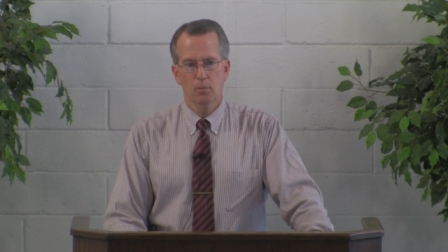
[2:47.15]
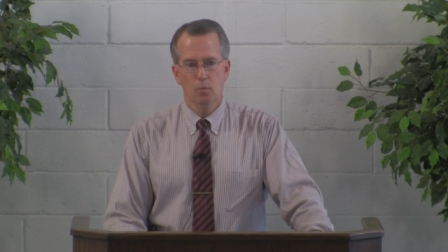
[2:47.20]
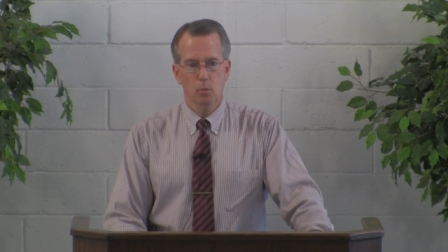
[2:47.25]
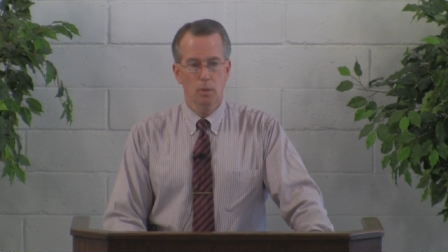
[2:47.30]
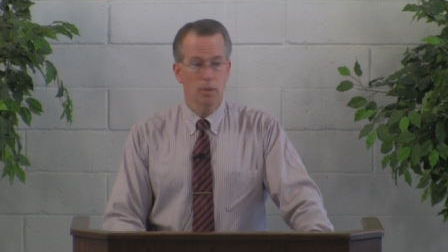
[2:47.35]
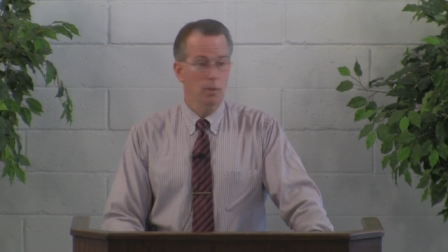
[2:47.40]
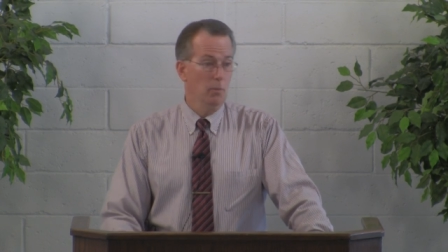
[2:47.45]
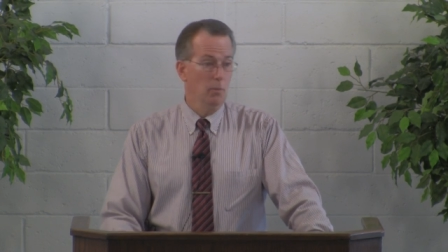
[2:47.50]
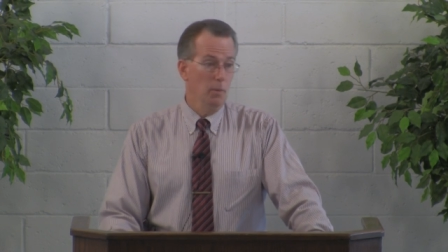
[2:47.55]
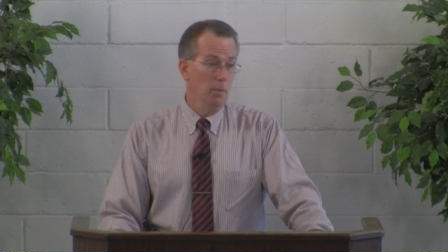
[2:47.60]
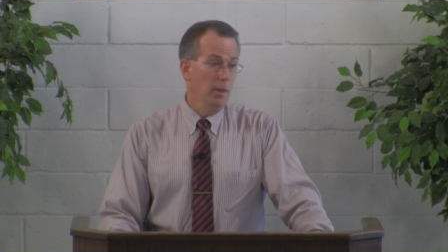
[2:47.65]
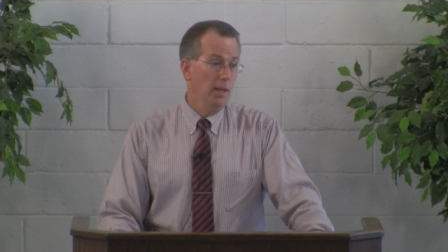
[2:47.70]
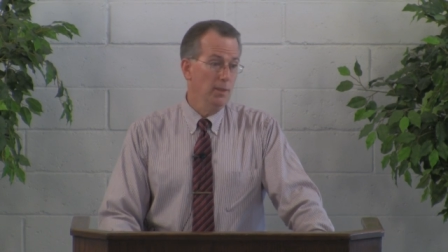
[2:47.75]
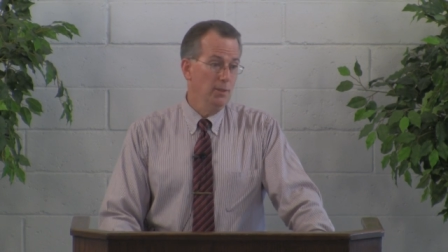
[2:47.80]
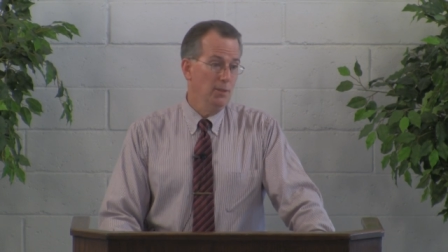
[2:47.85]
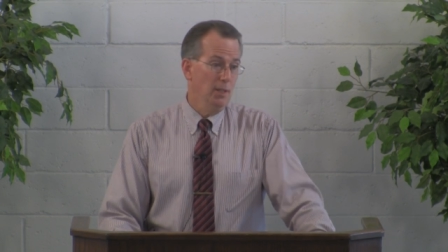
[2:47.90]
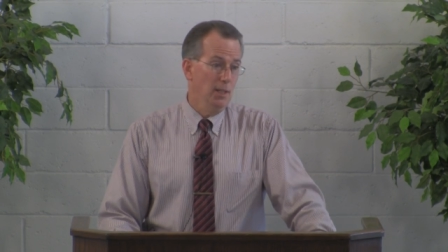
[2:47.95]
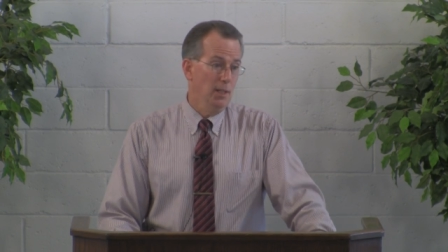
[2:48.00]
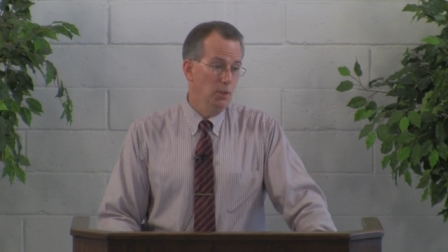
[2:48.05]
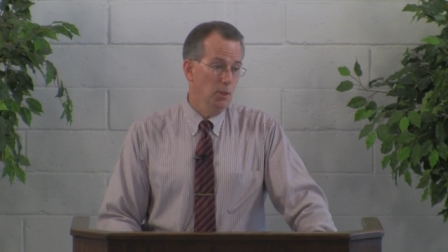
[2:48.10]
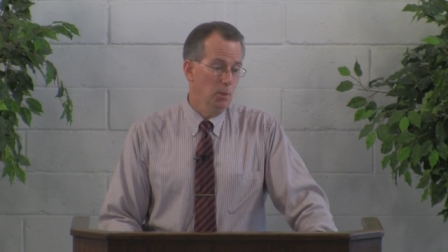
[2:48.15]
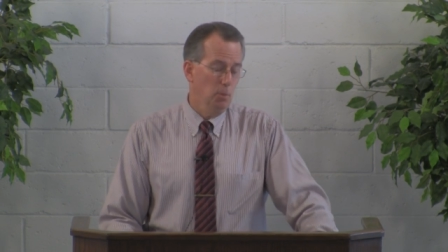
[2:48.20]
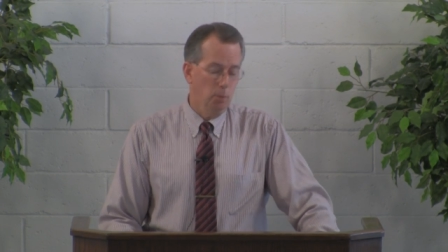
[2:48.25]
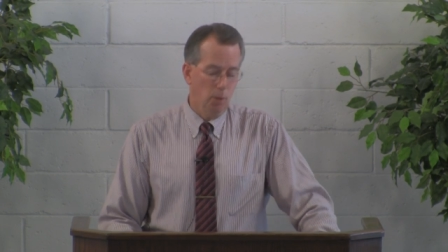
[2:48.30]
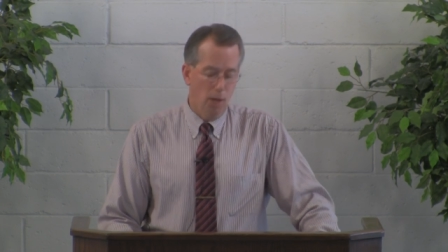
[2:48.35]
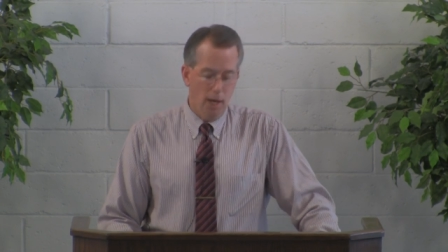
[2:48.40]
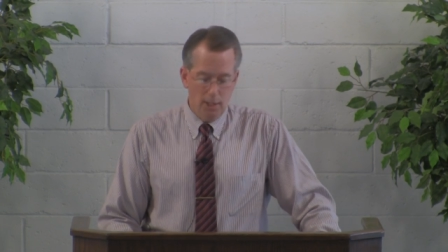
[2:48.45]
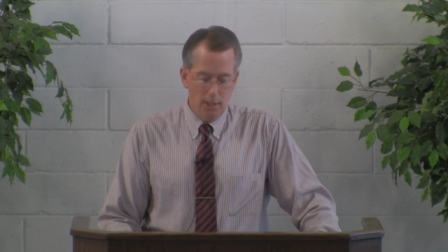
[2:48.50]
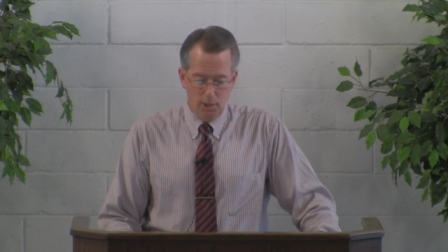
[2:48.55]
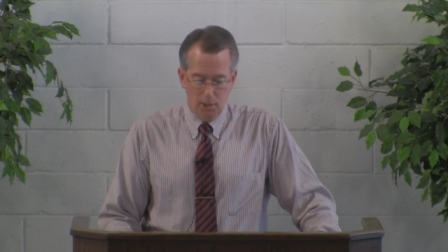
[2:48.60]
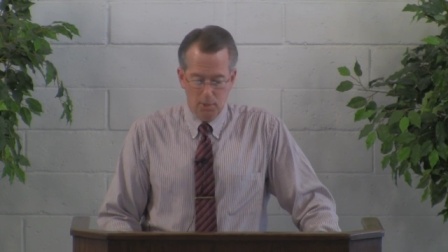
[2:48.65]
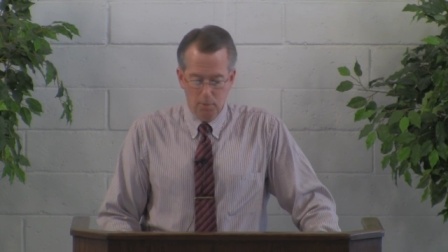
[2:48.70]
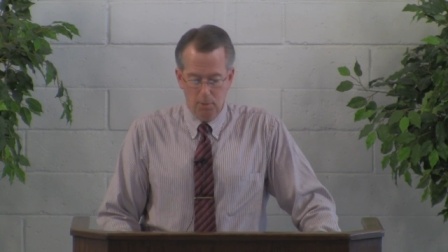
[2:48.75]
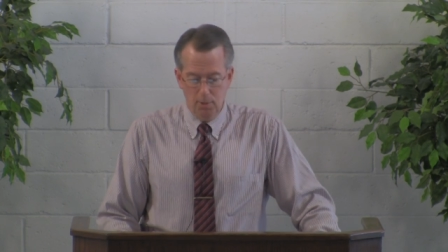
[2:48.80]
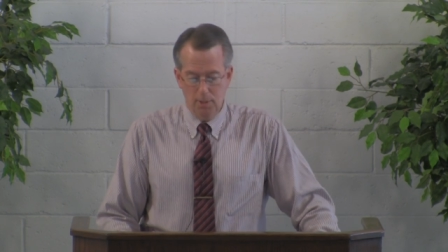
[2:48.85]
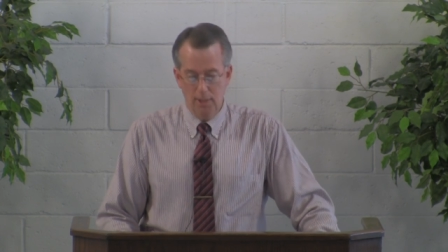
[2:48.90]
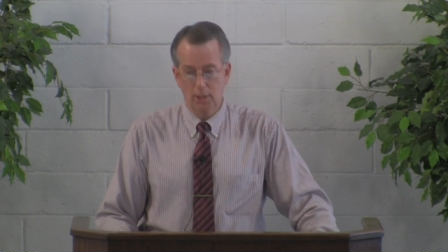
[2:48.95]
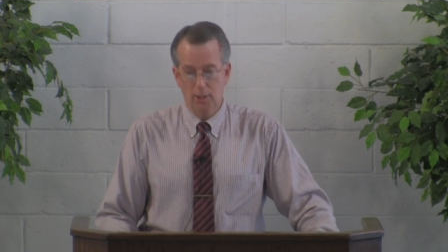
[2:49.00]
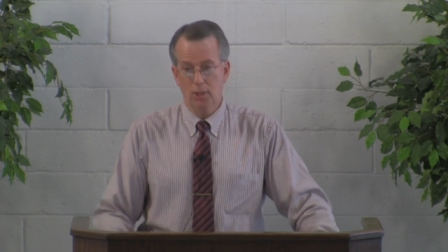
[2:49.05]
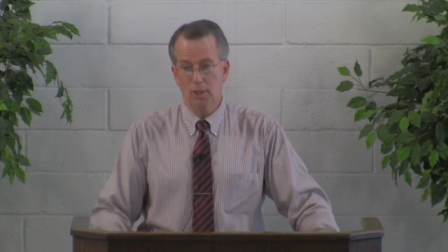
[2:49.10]
what we might say, a surprising
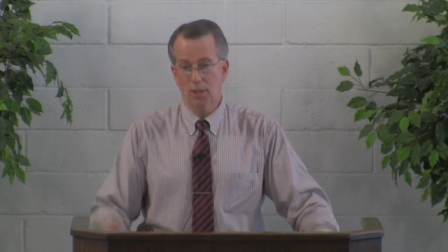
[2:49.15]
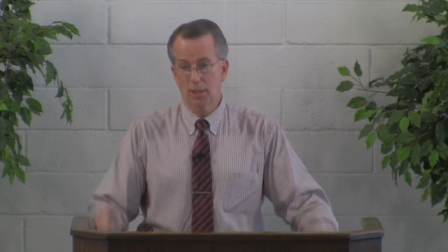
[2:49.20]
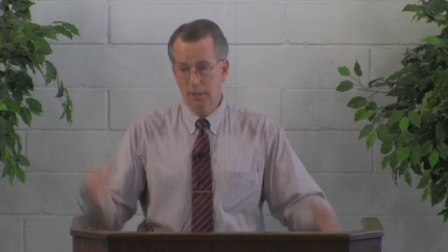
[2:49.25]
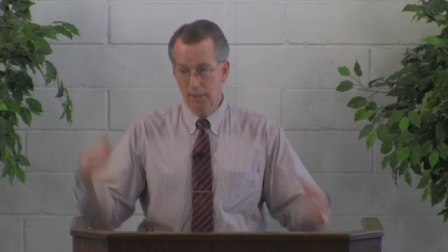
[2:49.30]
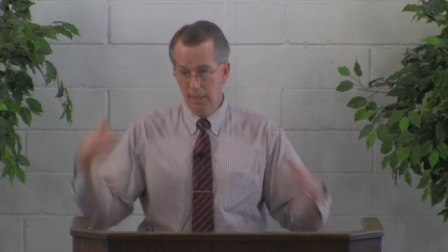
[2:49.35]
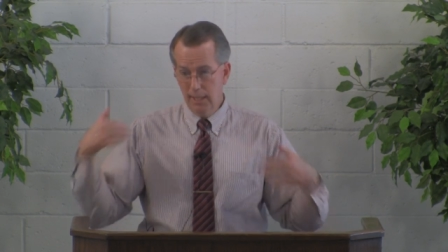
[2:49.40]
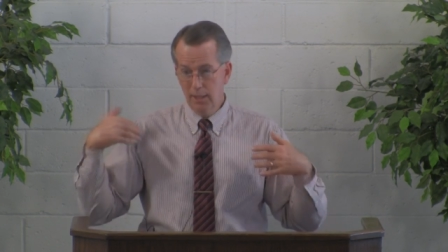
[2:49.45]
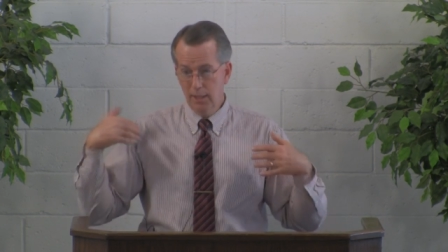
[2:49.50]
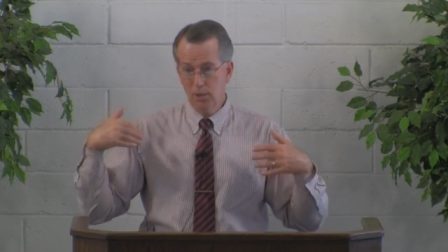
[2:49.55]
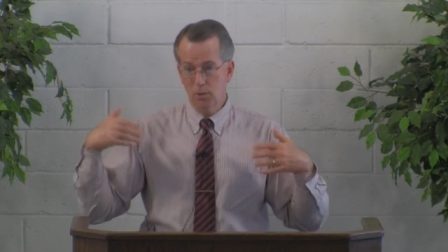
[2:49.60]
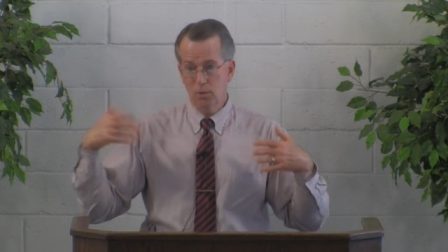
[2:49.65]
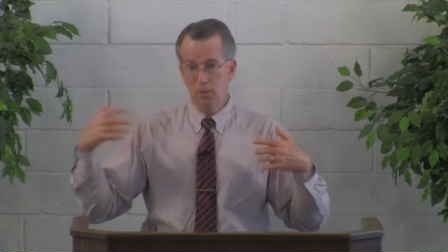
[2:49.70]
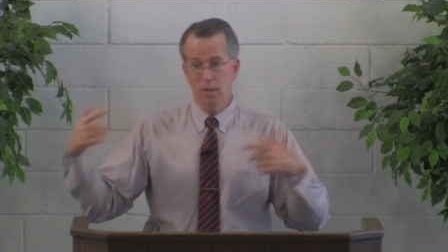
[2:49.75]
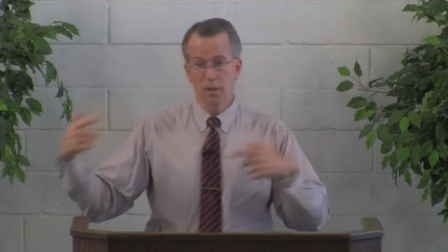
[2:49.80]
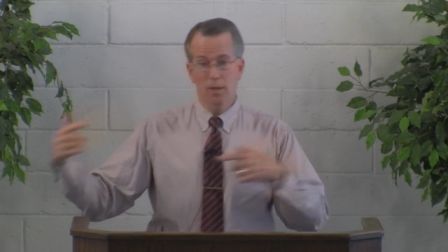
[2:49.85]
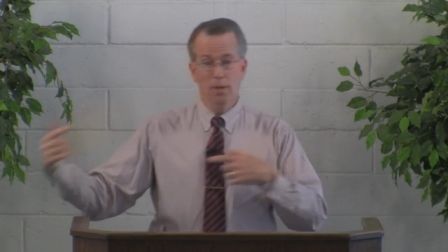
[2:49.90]
prediction, at least